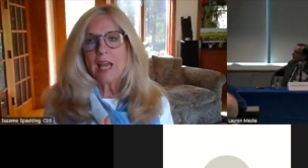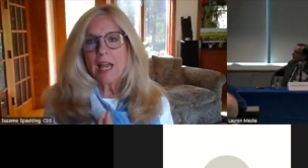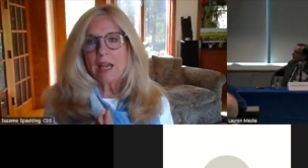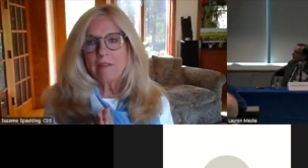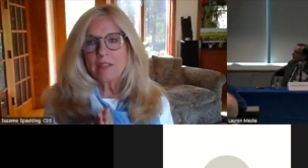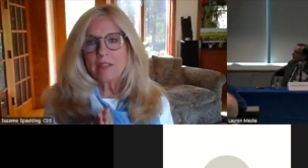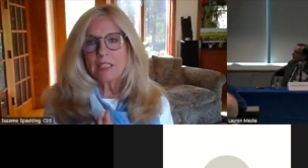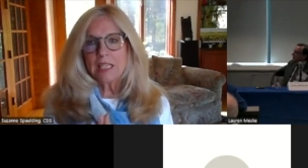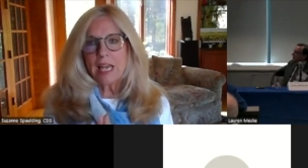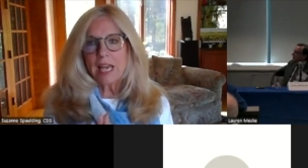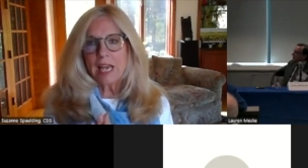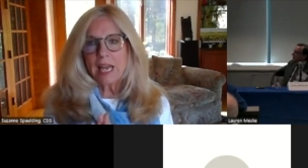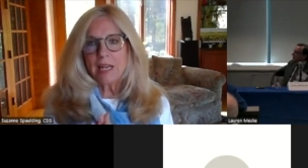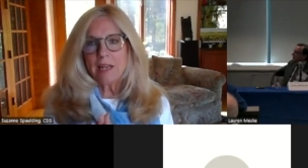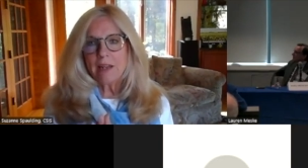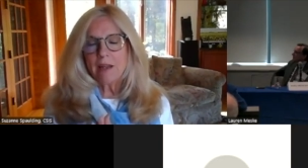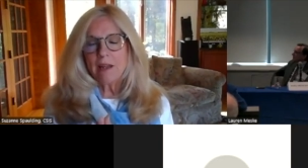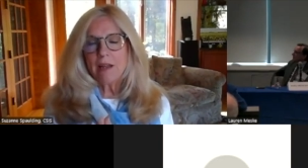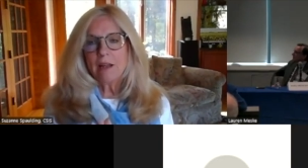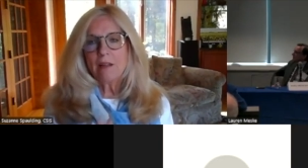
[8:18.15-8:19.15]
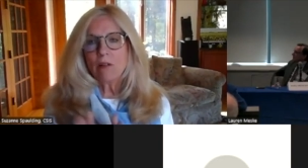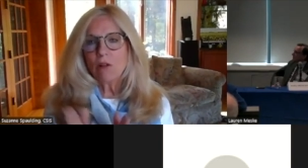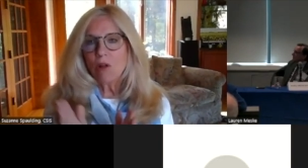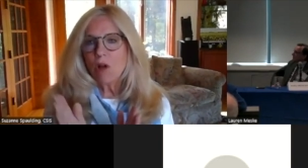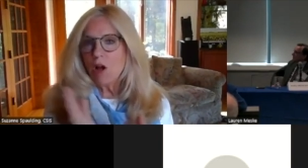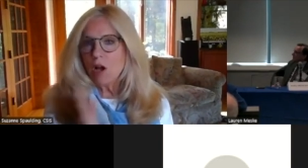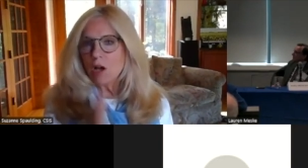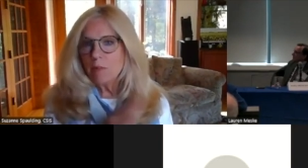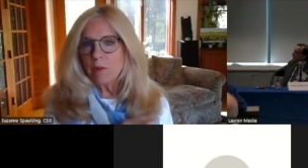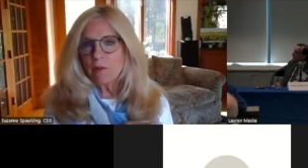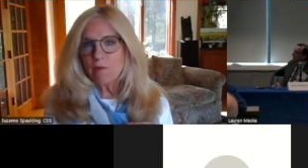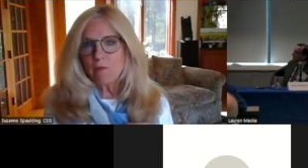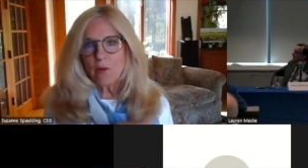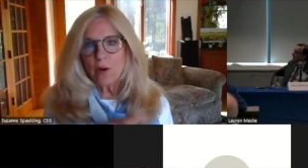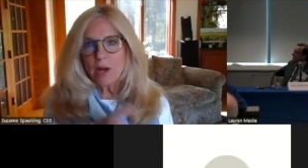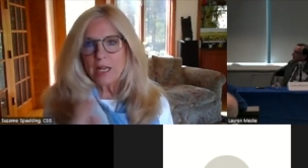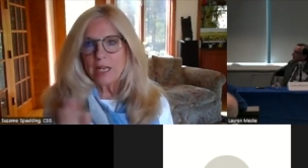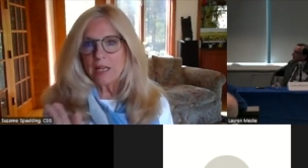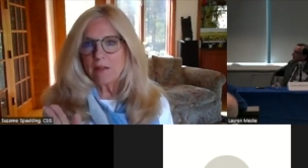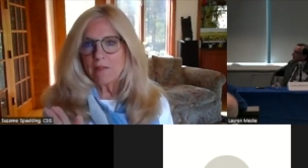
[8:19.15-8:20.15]
have said long
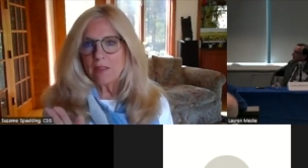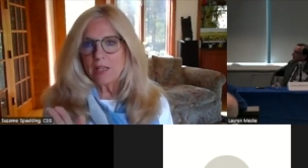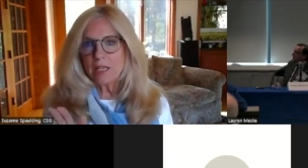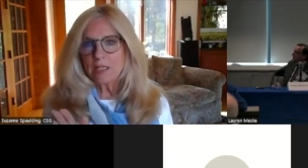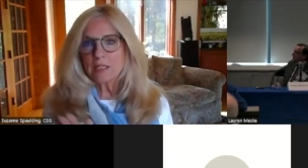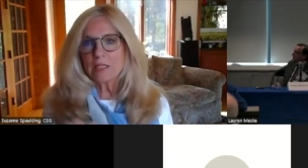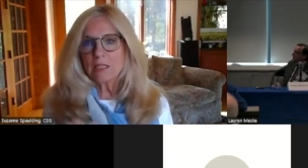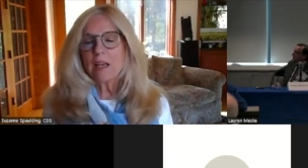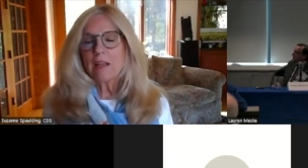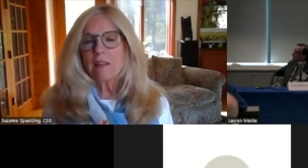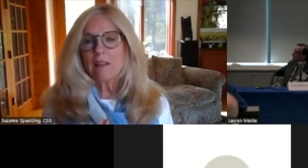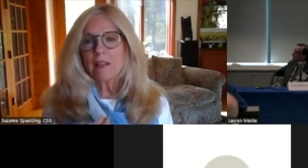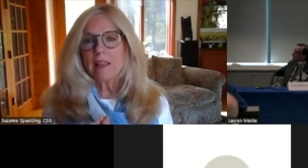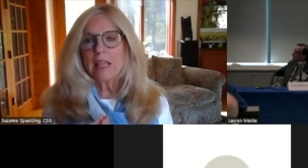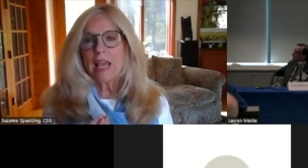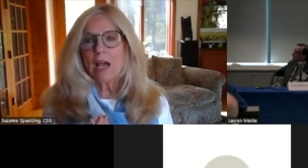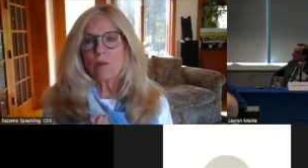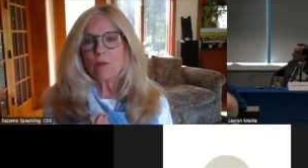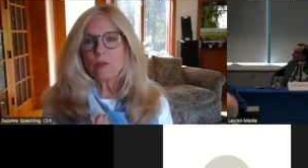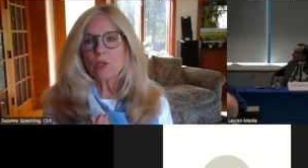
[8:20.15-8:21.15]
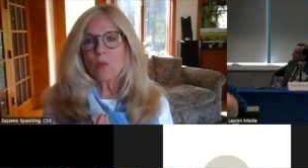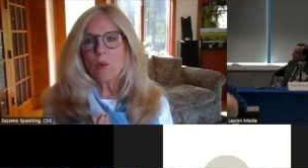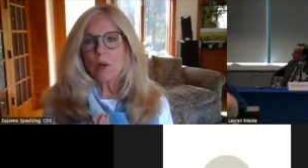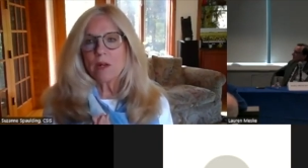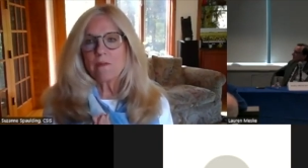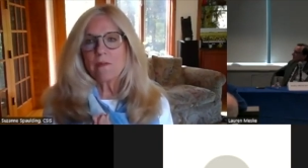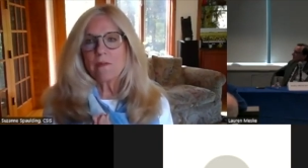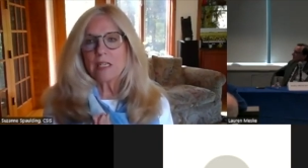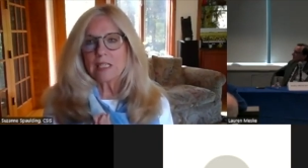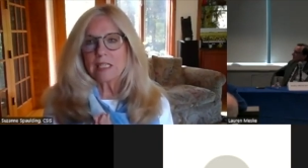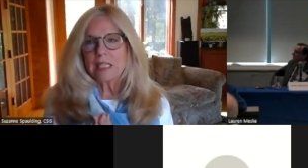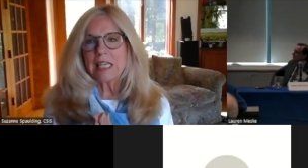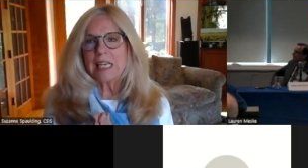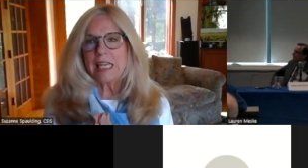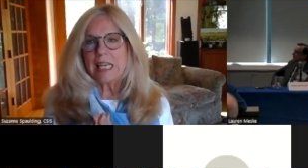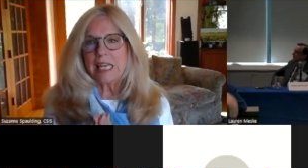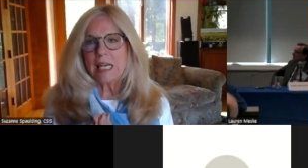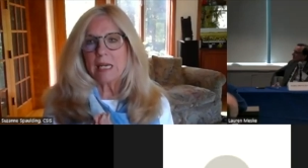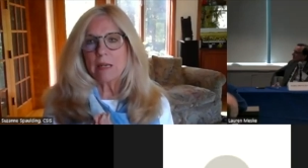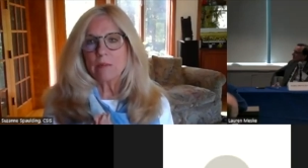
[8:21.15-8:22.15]
before any of this that that was one of his
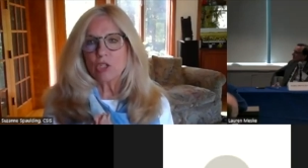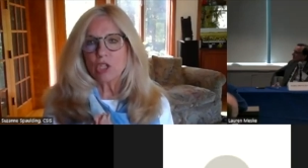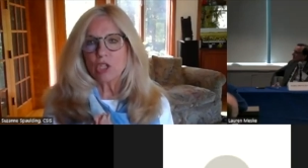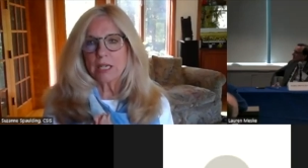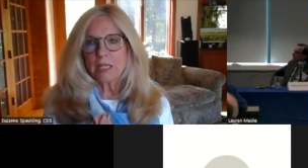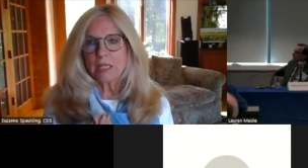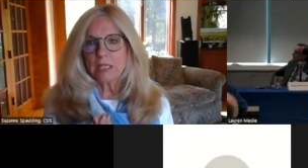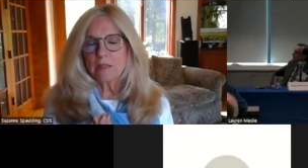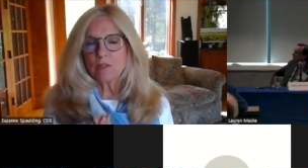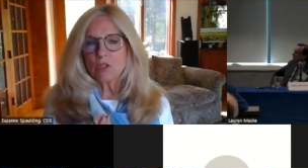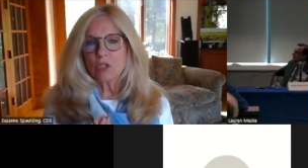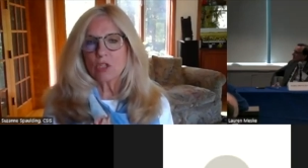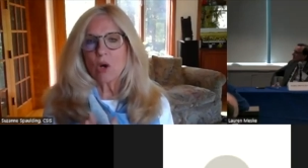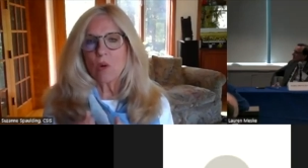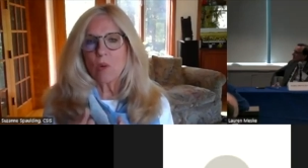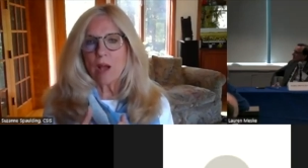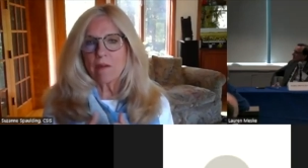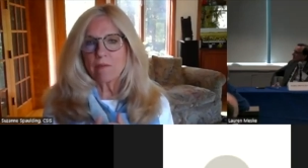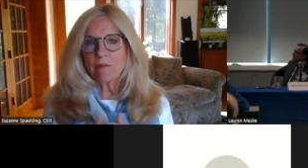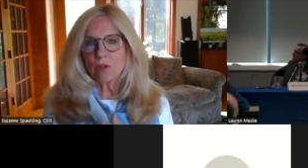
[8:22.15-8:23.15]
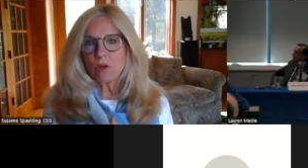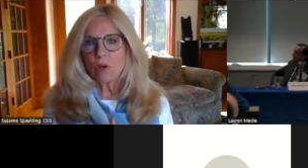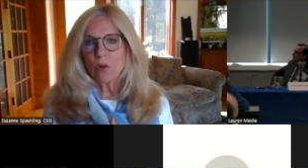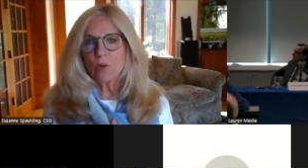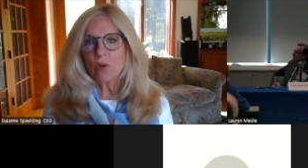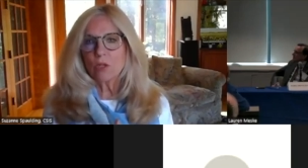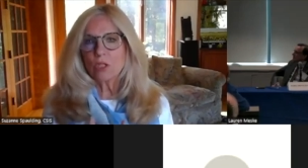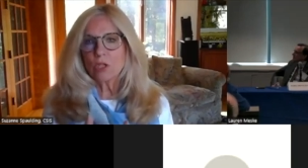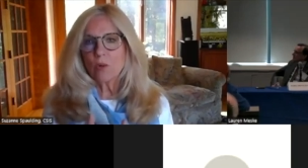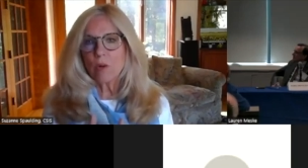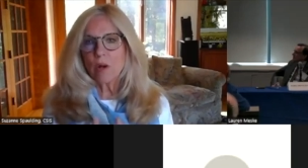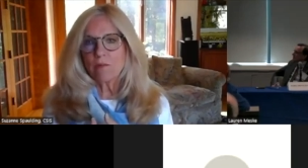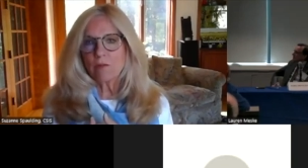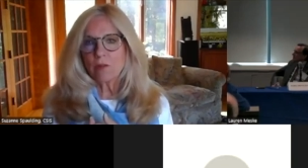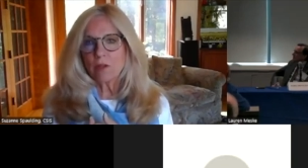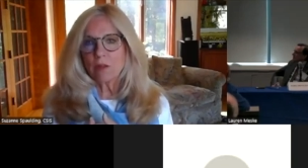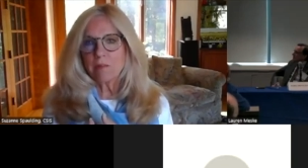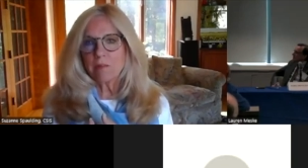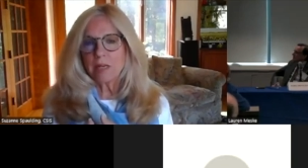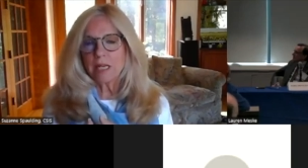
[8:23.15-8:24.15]
key objectives go after courts, go
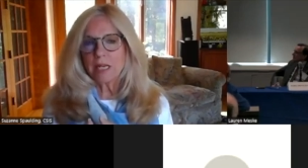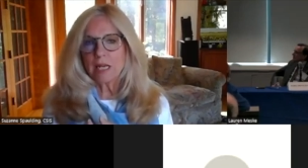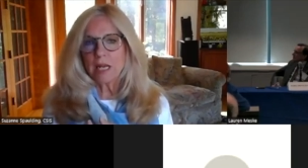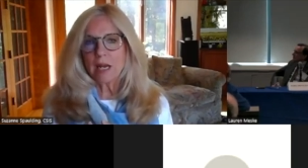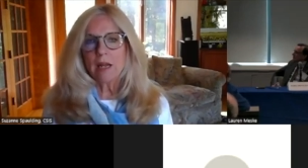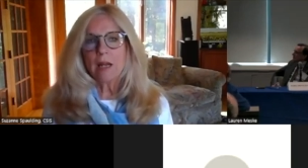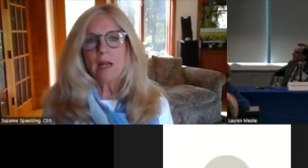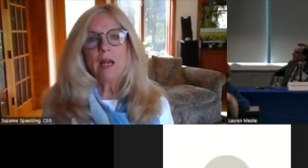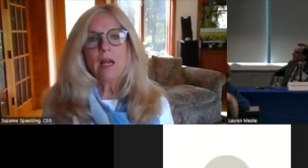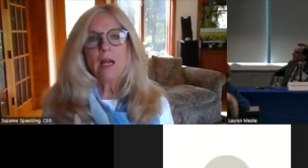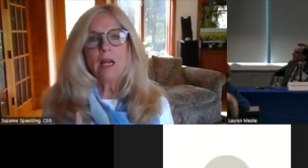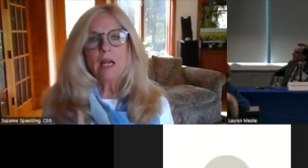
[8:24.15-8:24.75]
after the media.